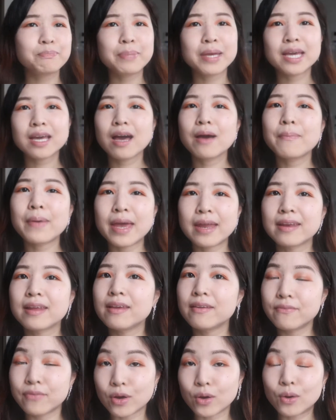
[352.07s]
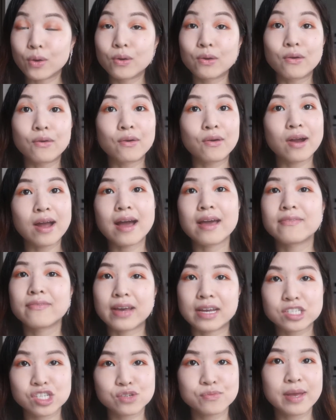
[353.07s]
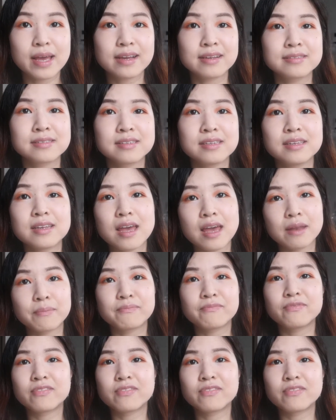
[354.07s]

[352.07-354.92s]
Pick up any Vogue or high fashion magazine and